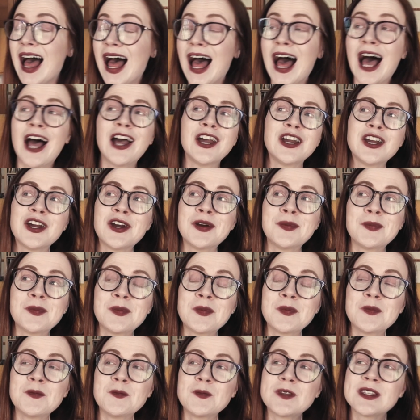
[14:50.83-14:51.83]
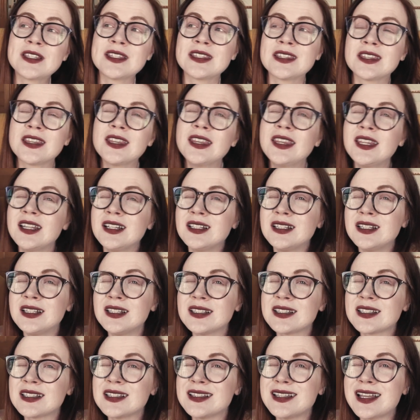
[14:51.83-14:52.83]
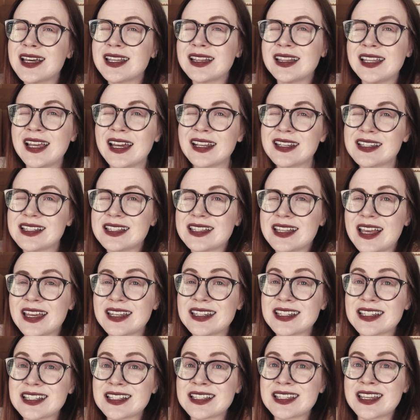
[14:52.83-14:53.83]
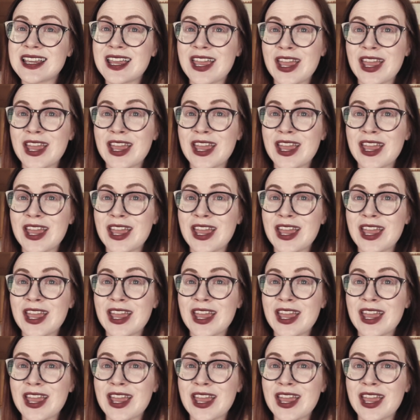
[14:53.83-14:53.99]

I am still slightly undecided